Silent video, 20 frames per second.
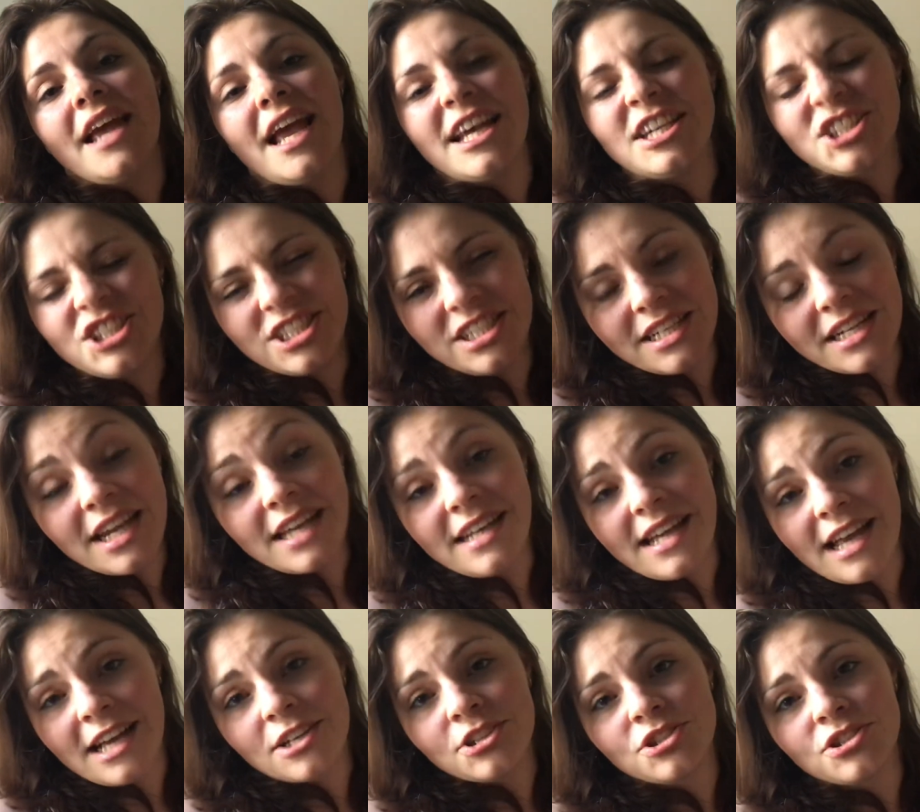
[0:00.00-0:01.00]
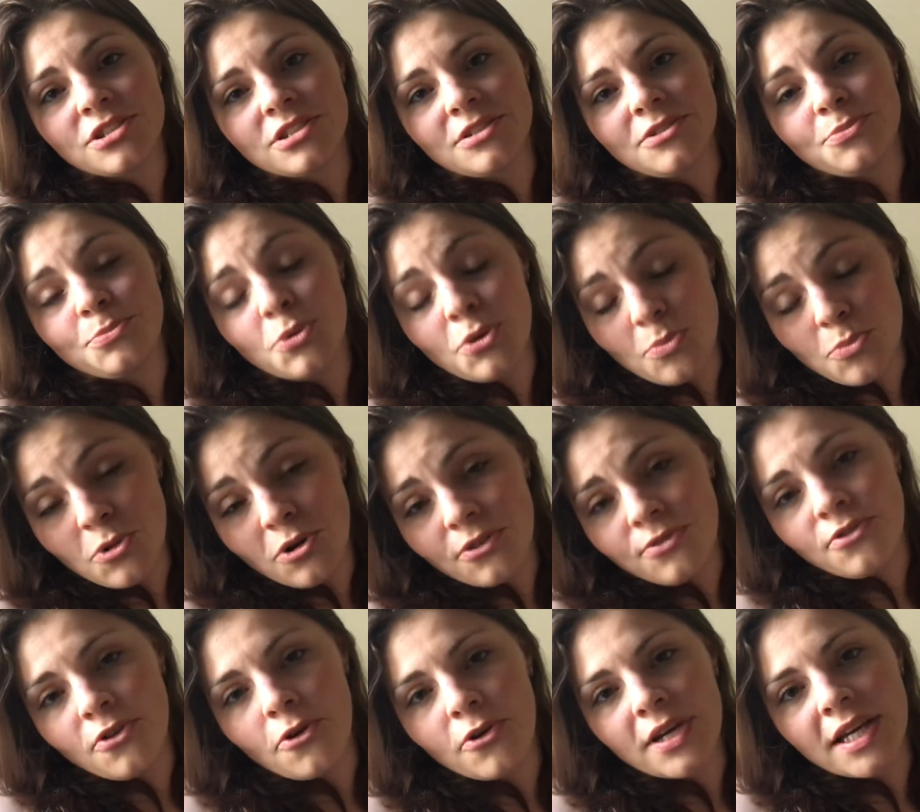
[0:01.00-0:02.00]
and she can actually put more
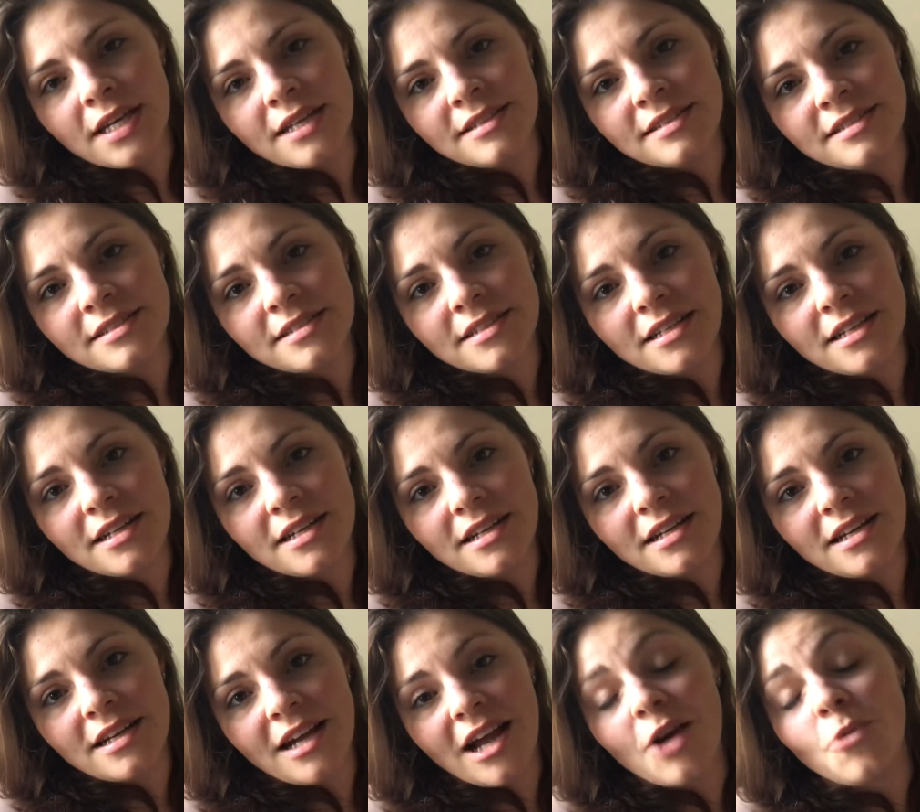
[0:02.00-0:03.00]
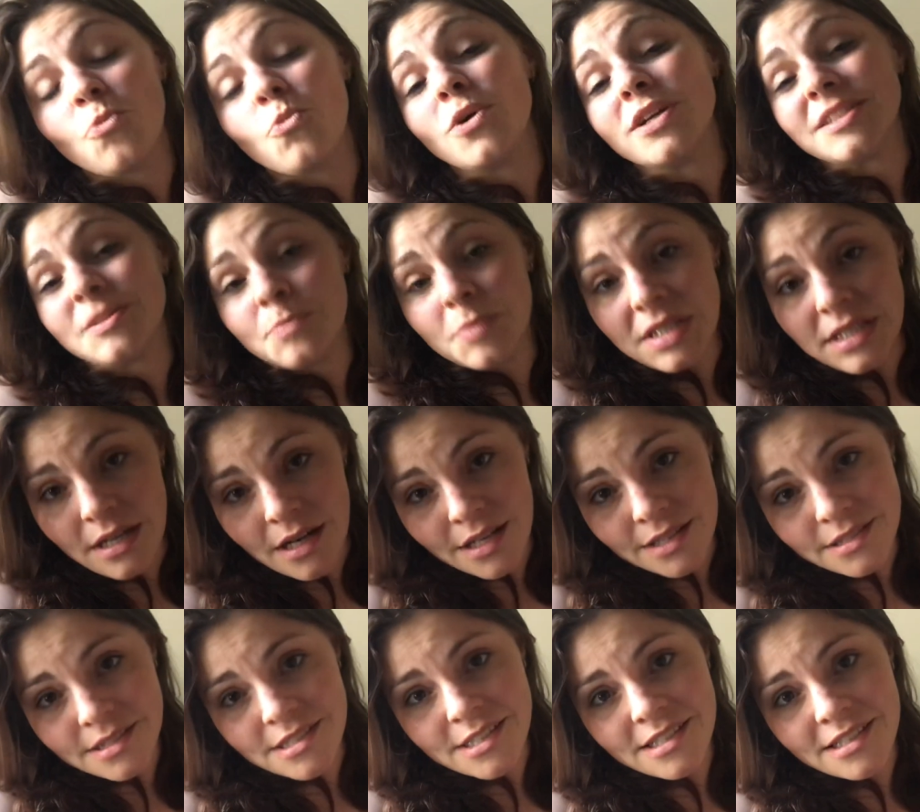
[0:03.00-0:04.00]
focus on what's
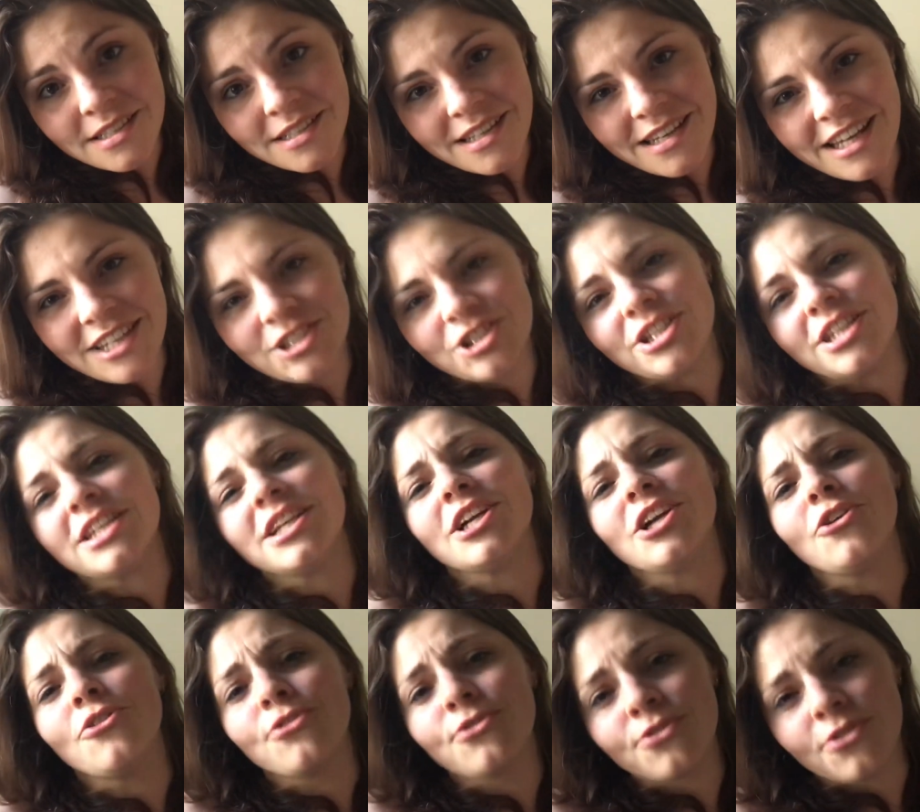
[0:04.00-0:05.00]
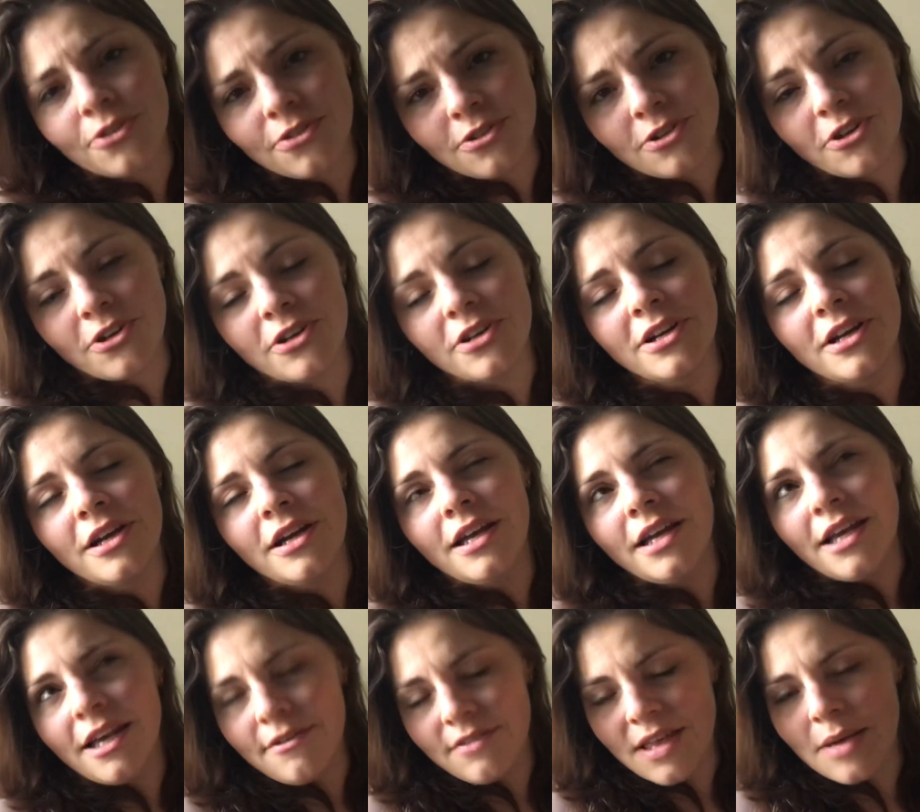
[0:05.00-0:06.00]
beyond, and she can go further,
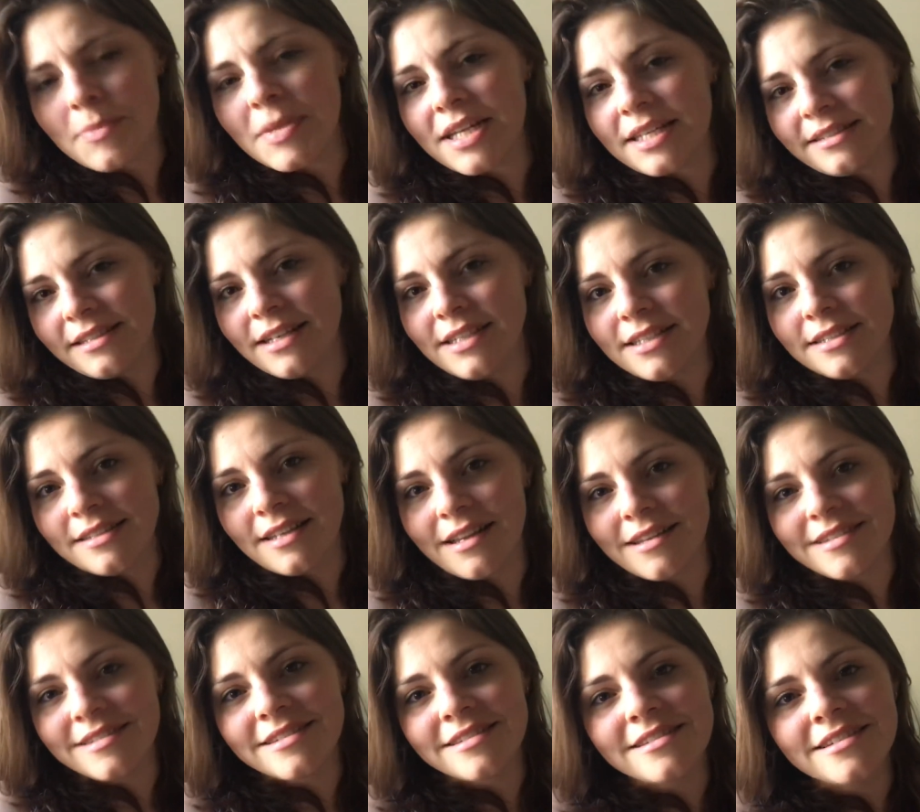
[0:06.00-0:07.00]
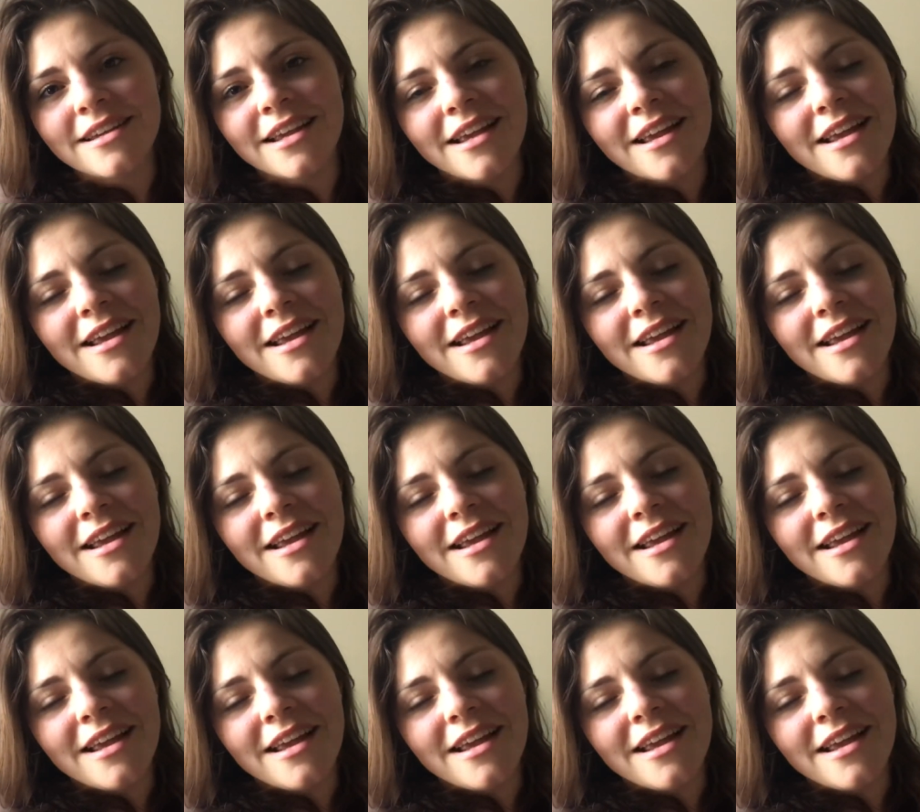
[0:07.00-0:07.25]
if that makes any sense.